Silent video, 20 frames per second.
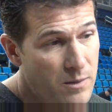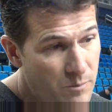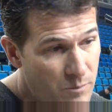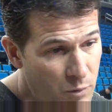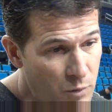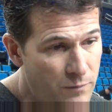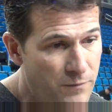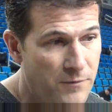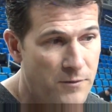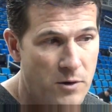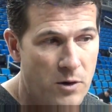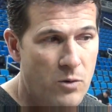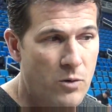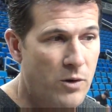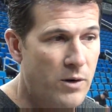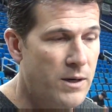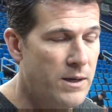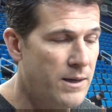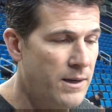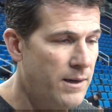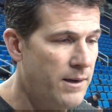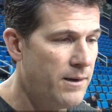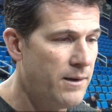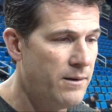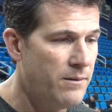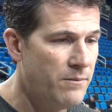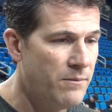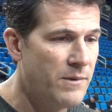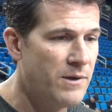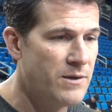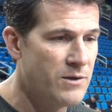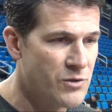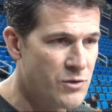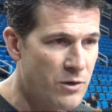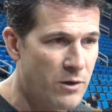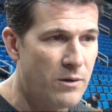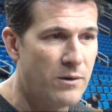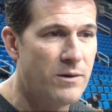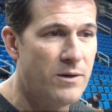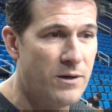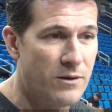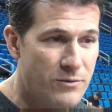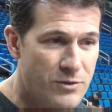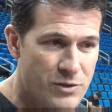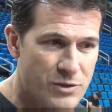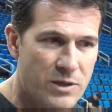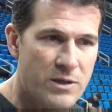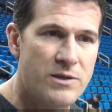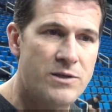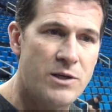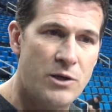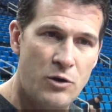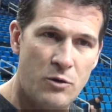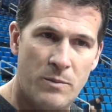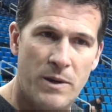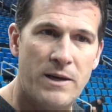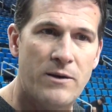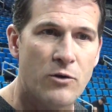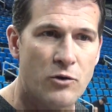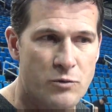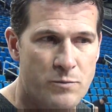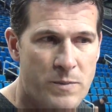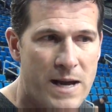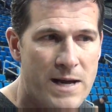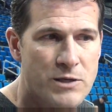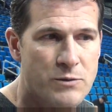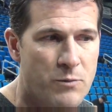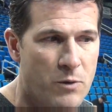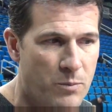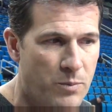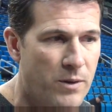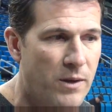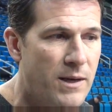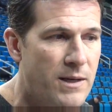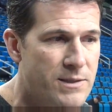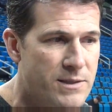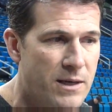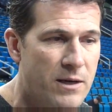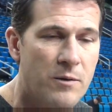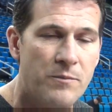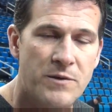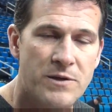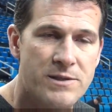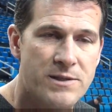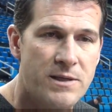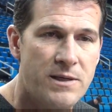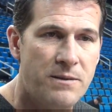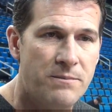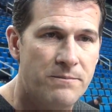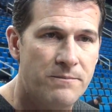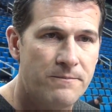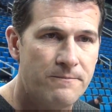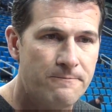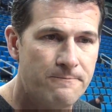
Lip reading: move forward, and start, you know, just continue to make those basketball plays that help this team.